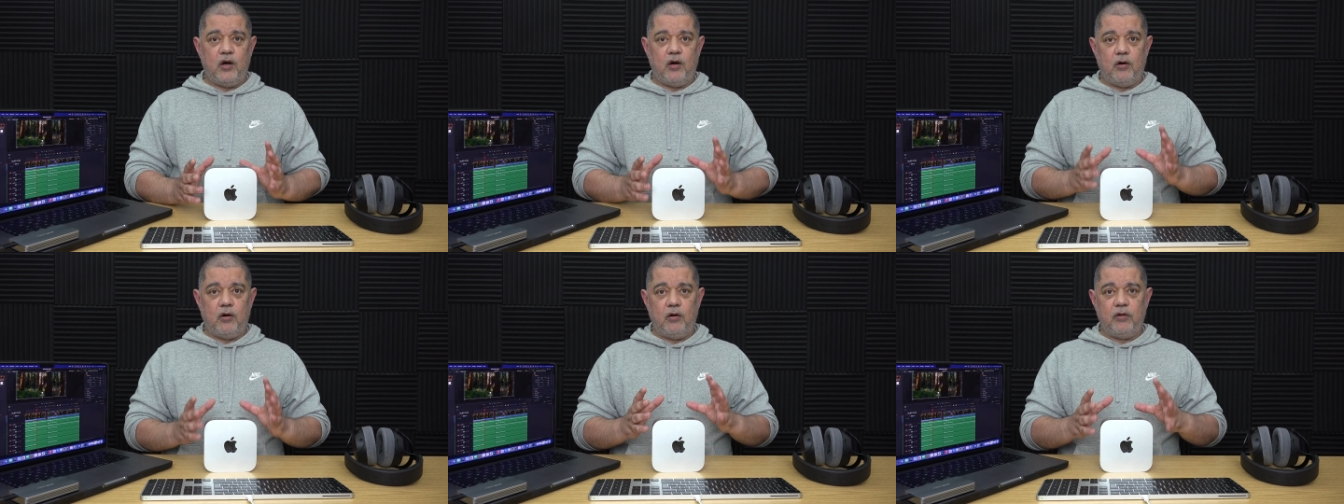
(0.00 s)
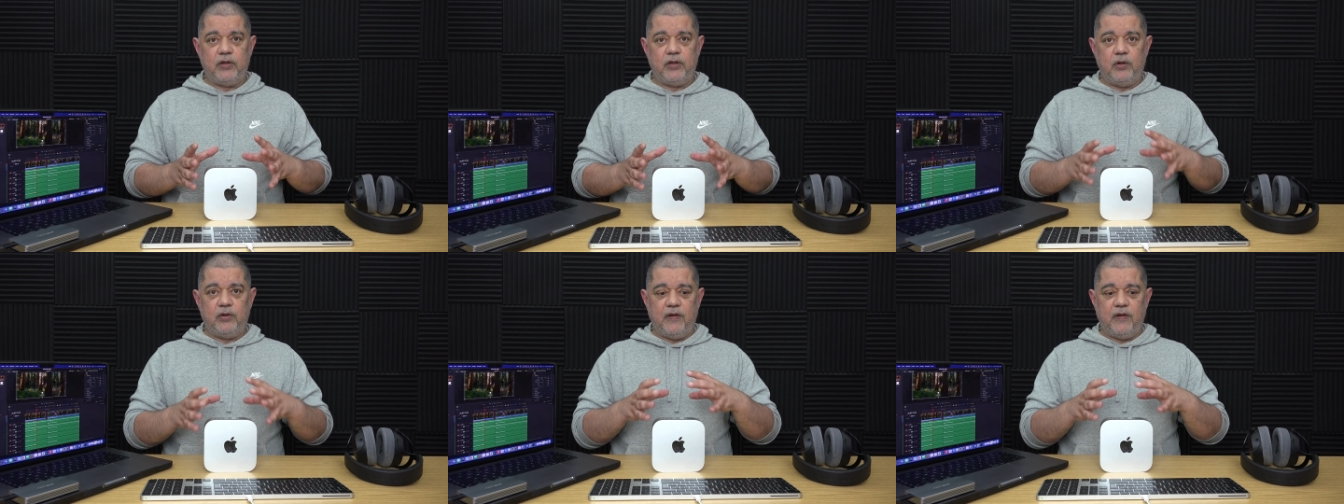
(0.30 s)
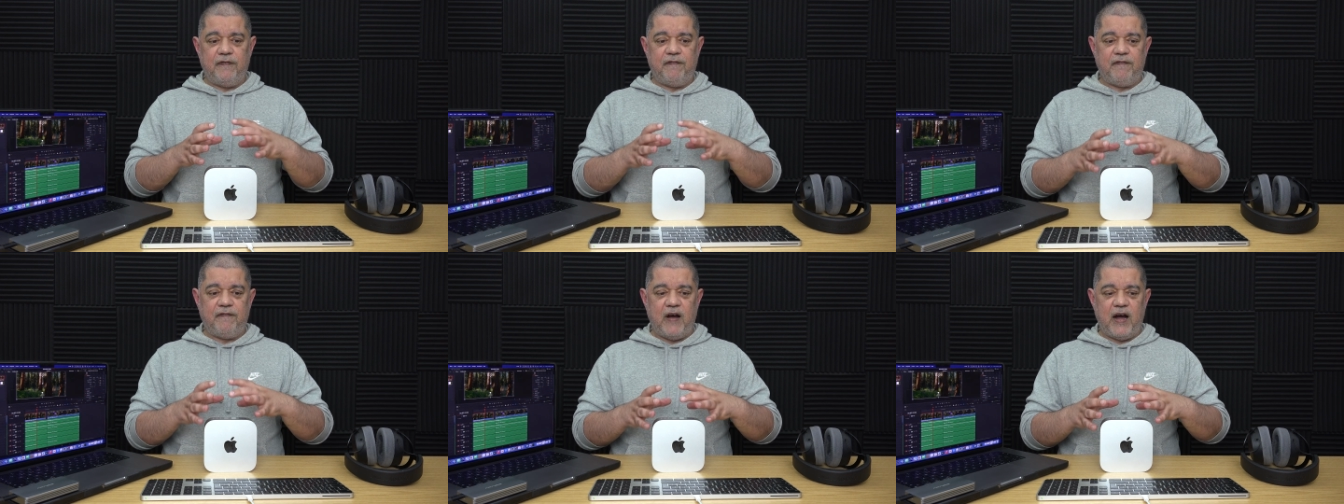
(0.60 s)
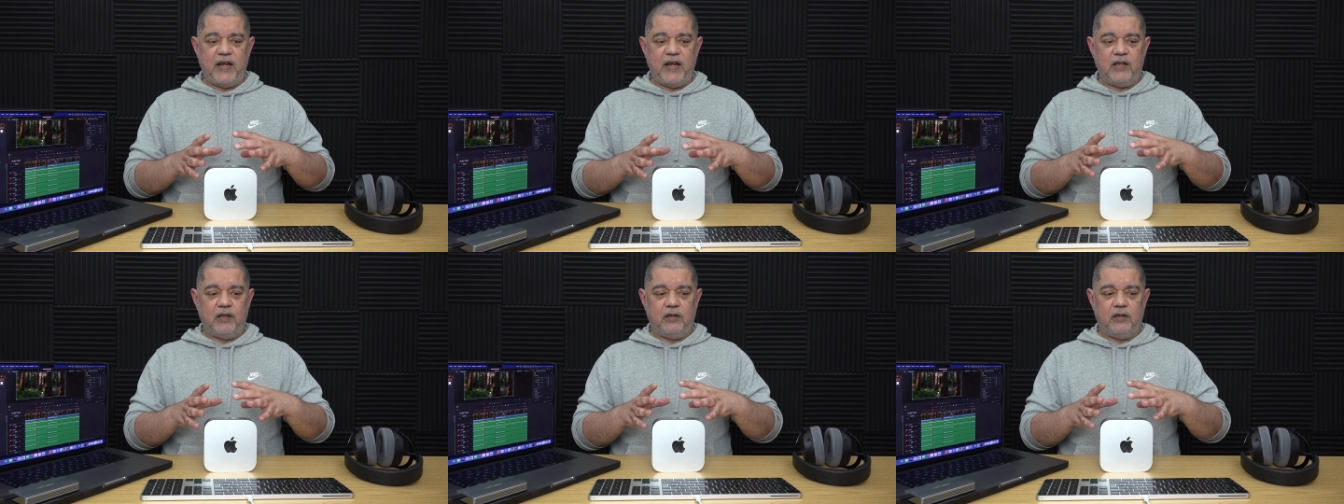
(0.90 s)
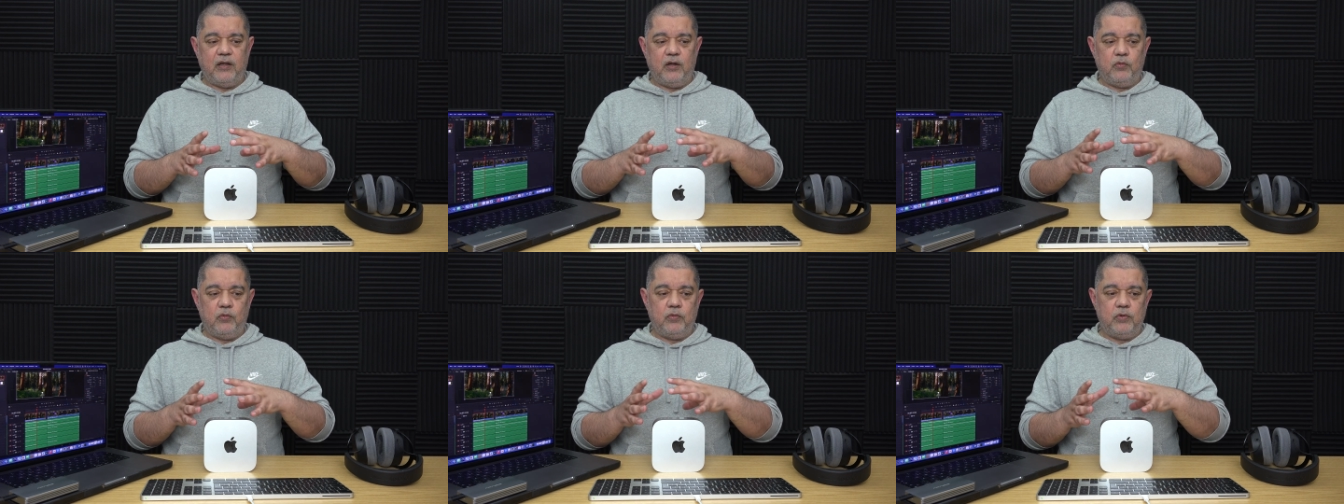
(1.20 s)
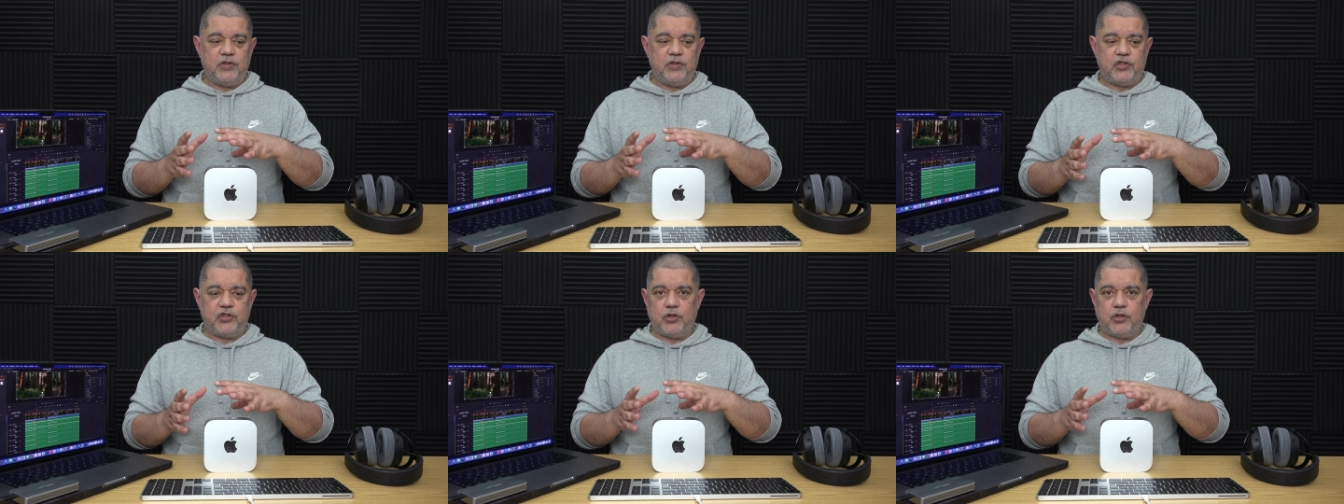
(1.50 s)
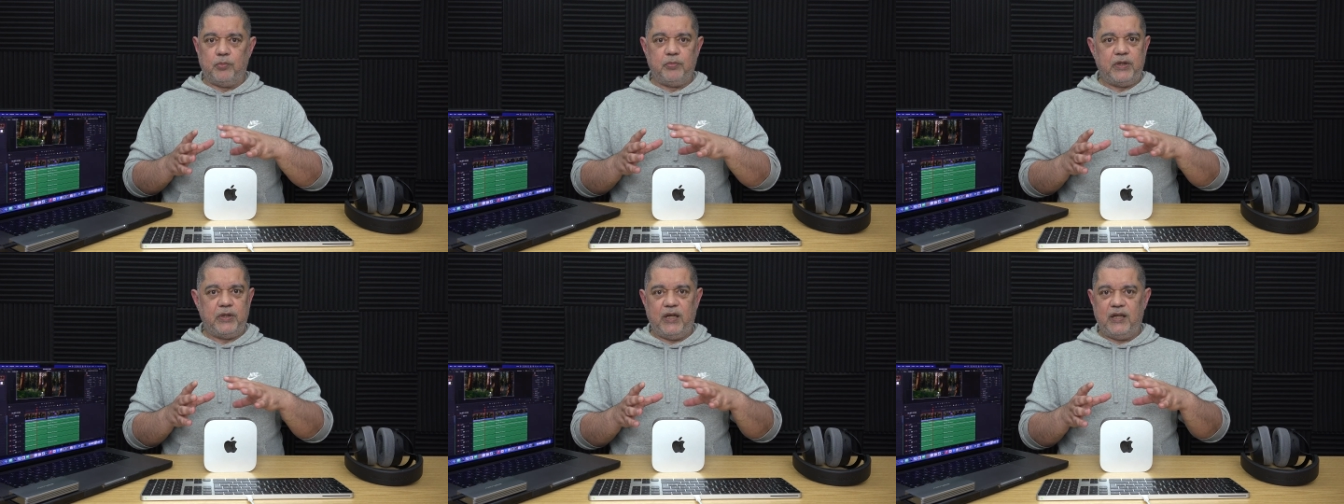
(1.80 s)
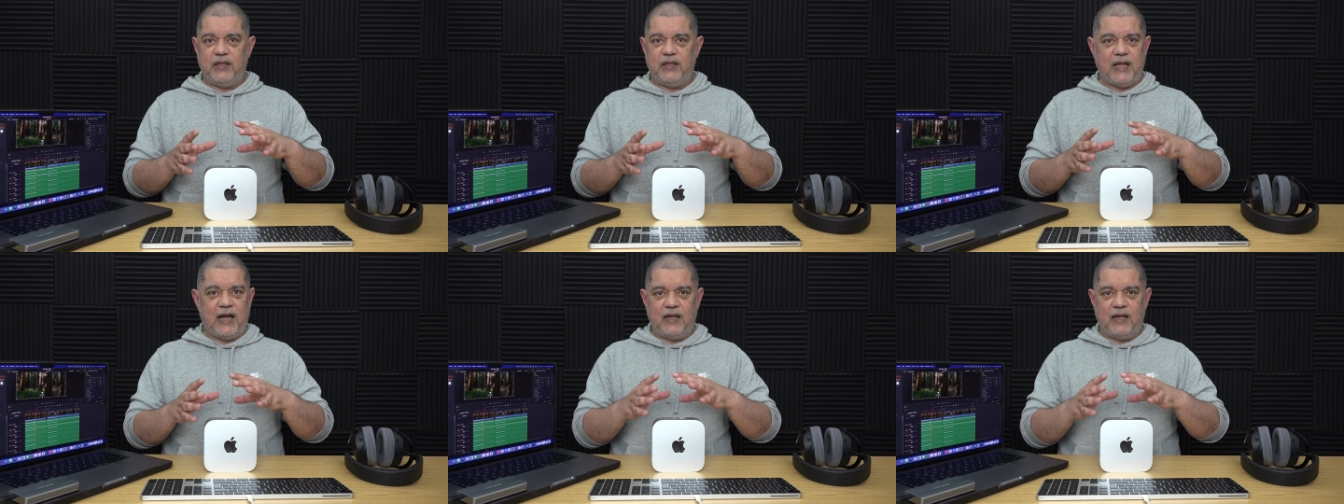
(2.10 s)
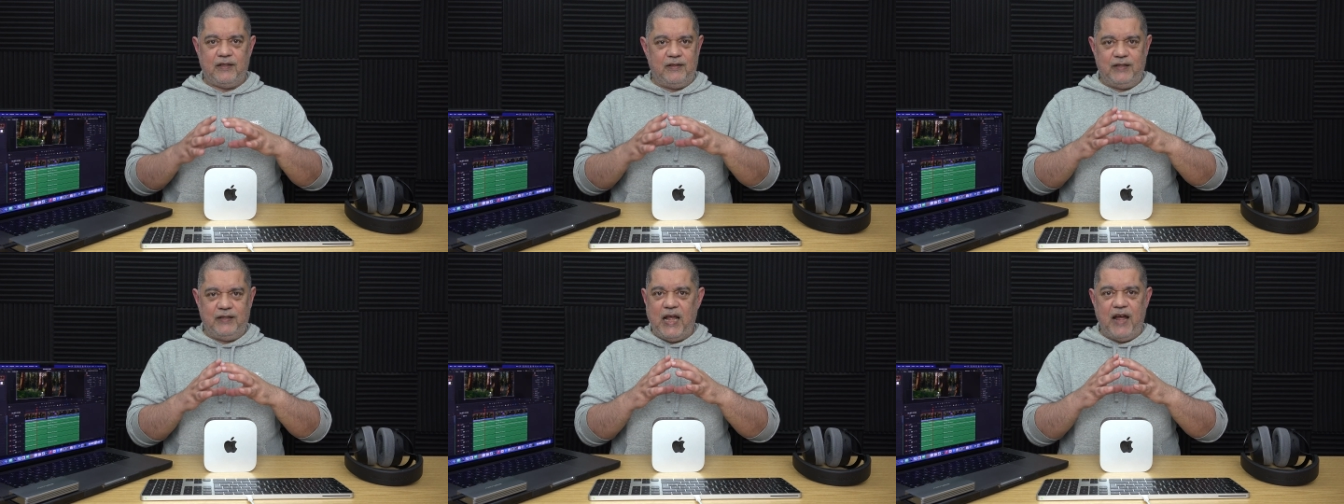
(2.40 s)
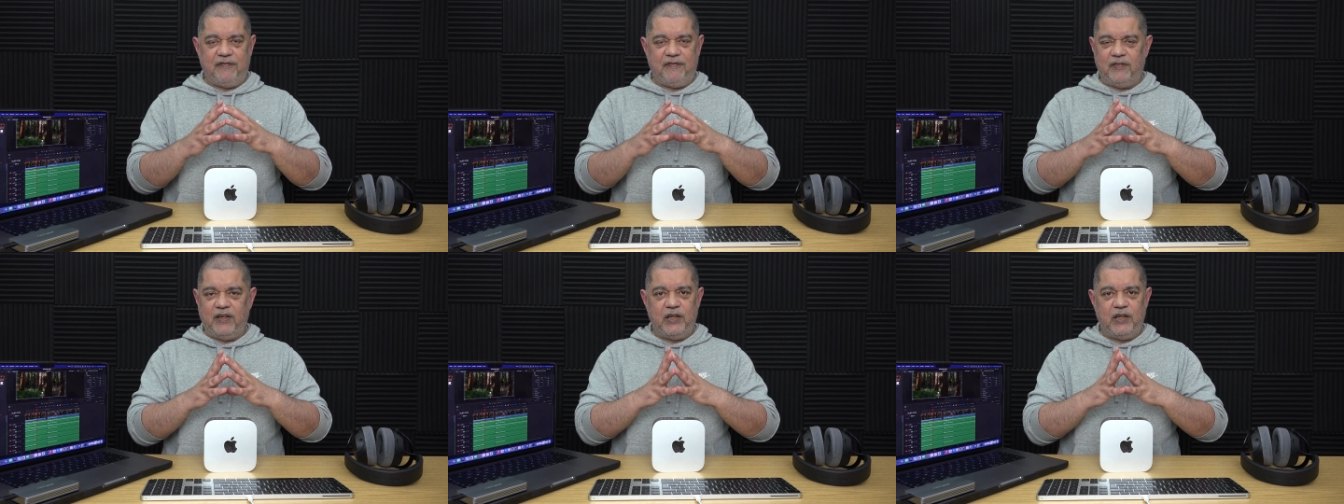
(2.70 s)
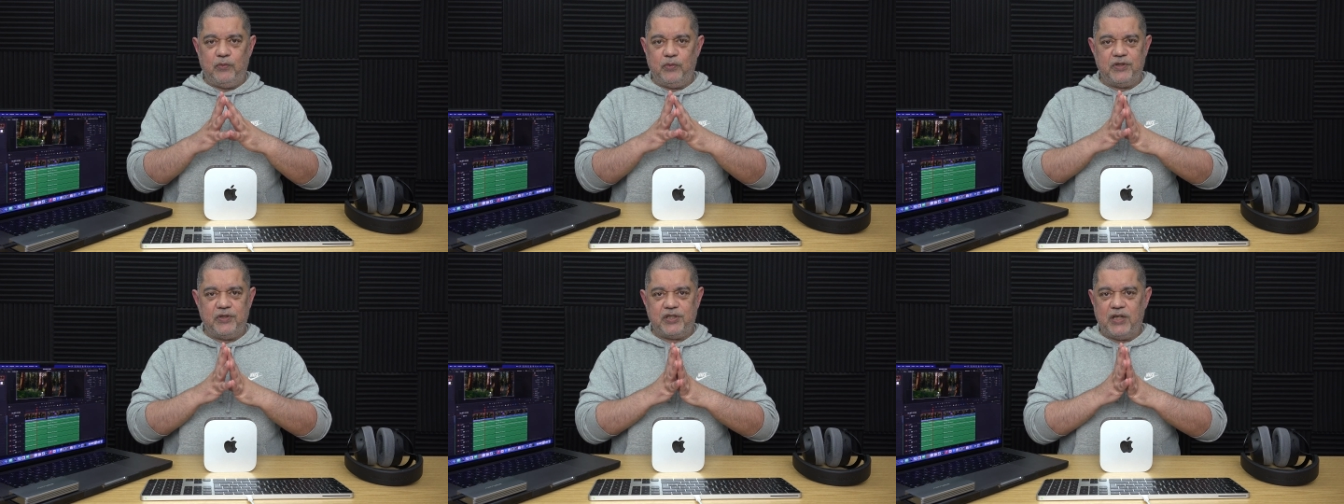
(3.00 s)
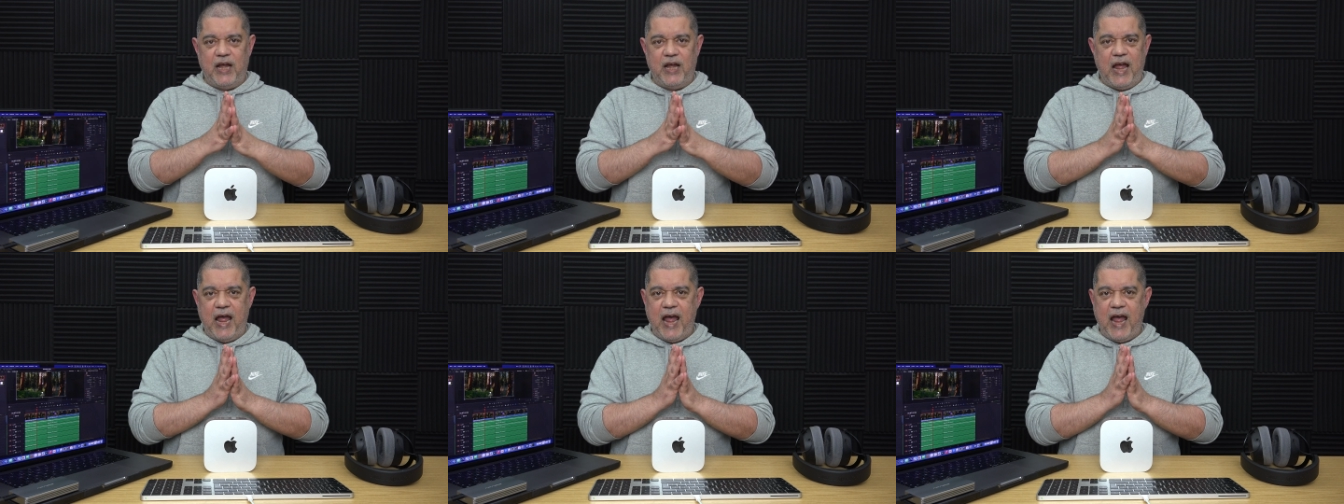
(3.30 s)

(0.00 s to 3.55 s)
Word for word: although the file was something that definitely was